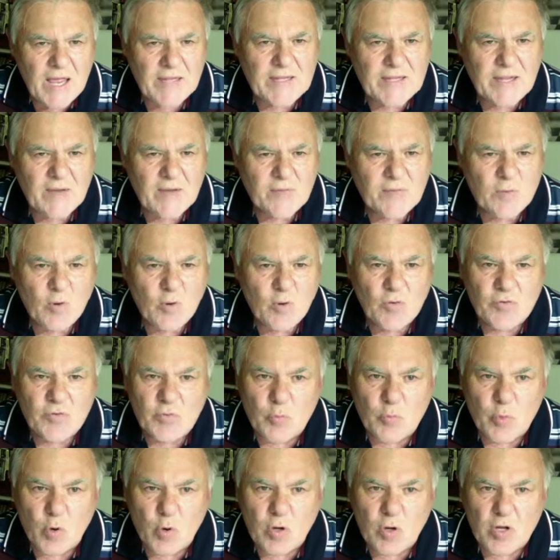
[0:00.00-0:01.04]
now, of course, the
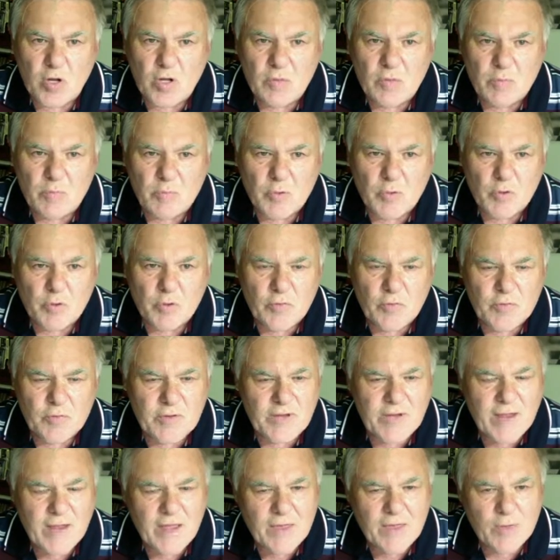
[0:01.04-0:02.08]
rook can move. You
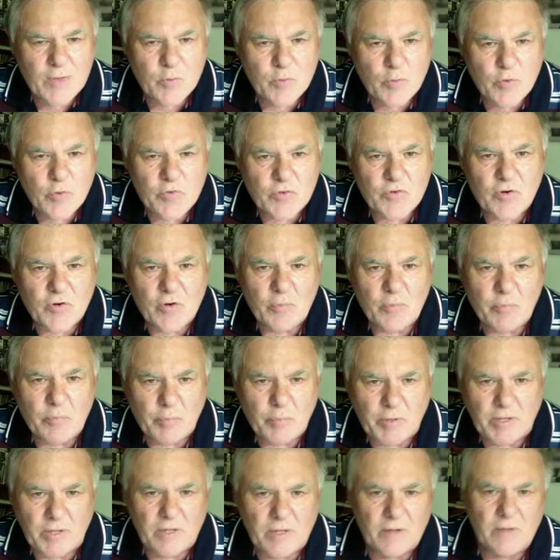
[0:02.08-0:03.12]
know how the rook's on a
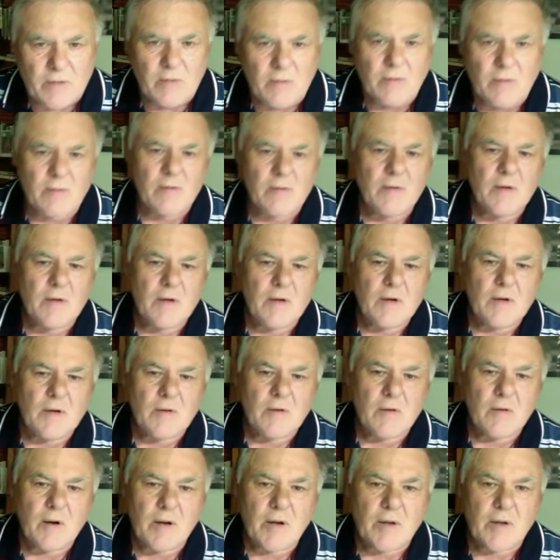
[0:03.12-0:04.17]
pin,
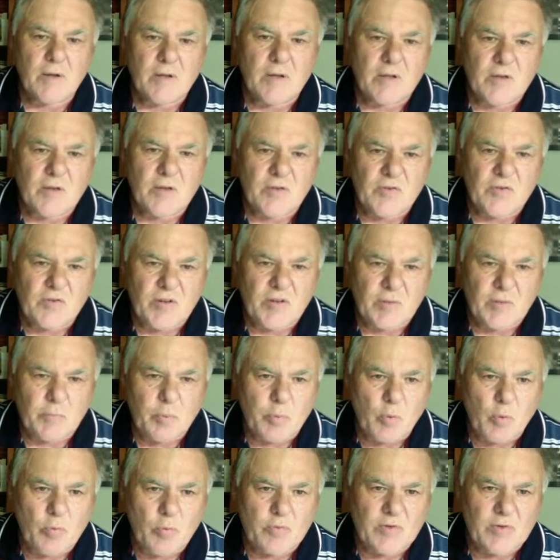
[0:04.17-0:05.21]
right? You can see
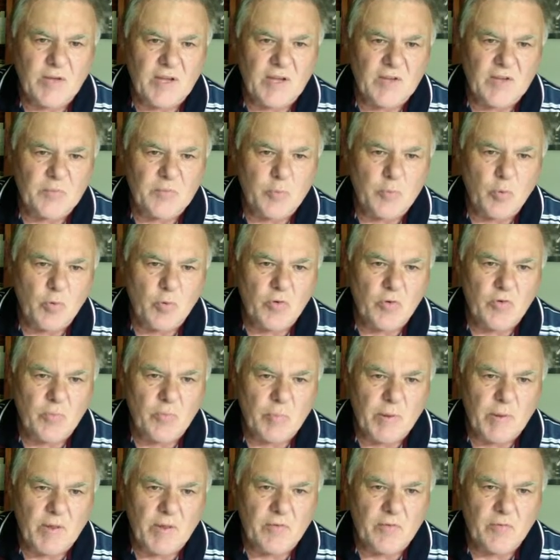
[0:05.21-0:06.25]
pawn takes pawn is a
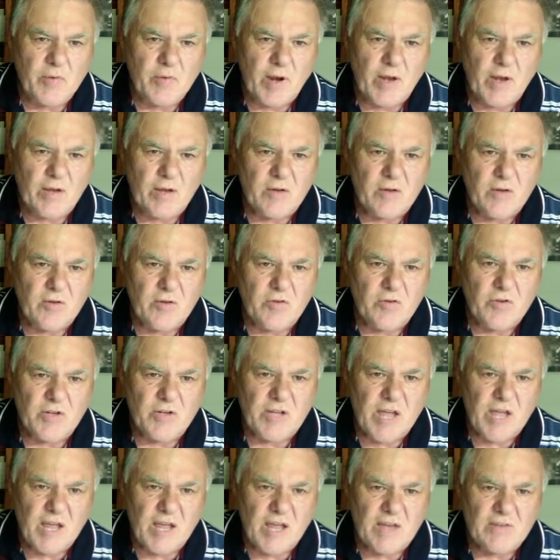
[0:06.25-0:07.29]
big threat because you
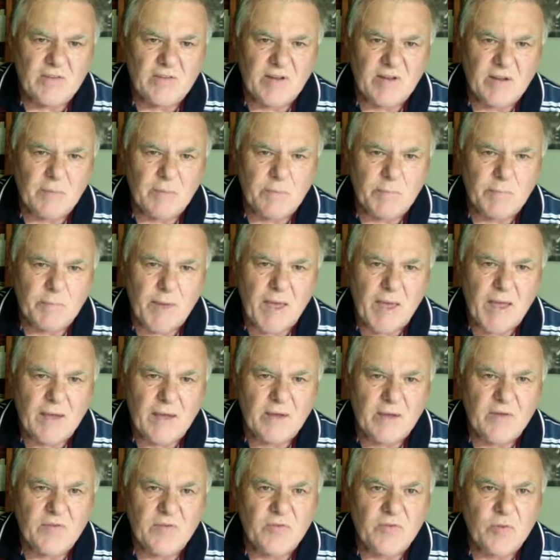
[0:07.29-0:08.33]
can't take back
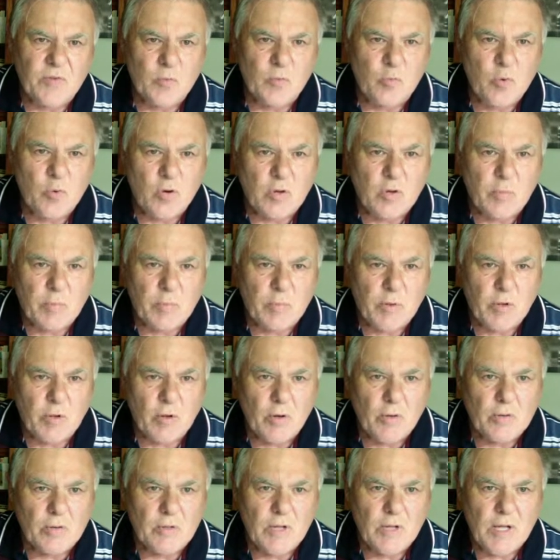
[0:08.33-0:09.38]
because the rook will be
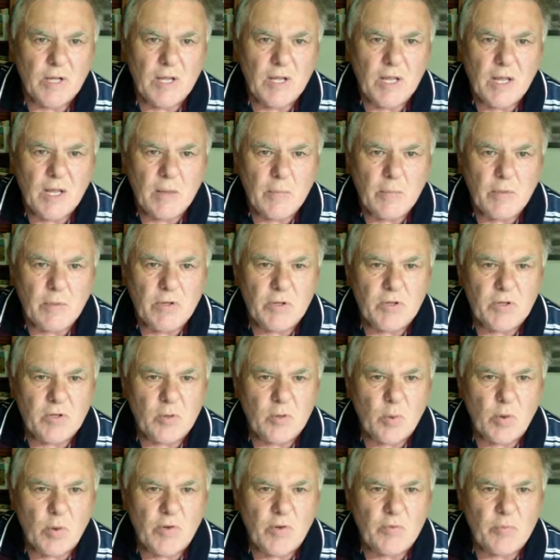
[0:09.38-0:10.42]
on. But you can
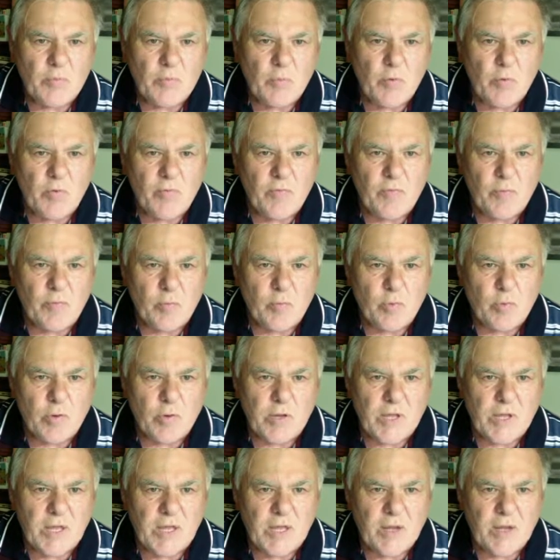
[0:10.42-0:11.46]
always move the rook
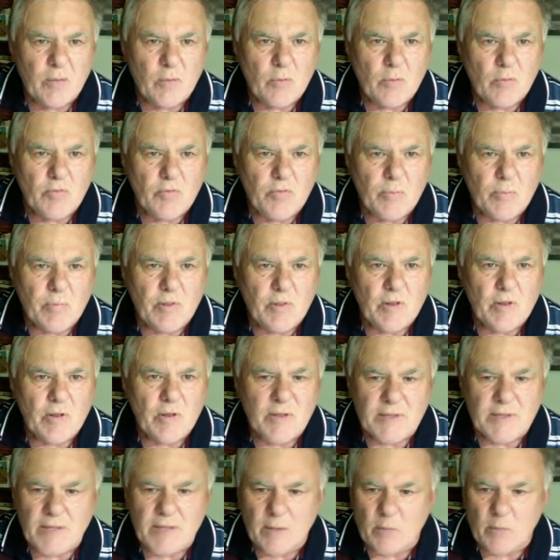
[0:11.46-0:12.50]
here or something like
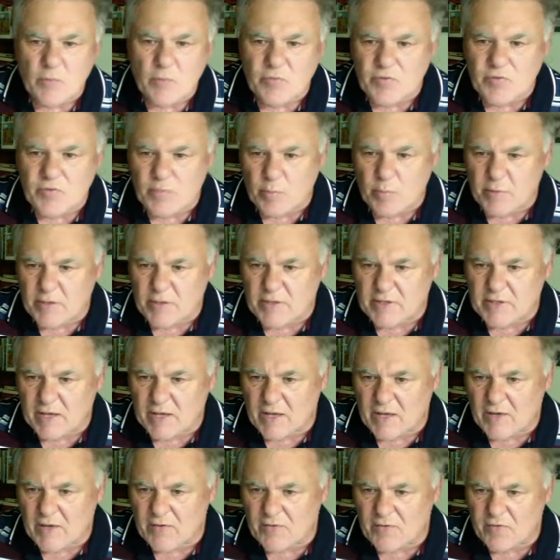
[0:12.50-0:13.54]
that. We'll see what he
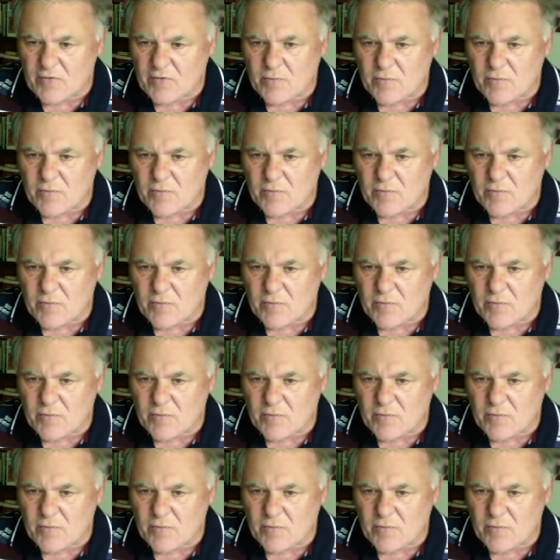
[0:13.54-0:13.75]
does.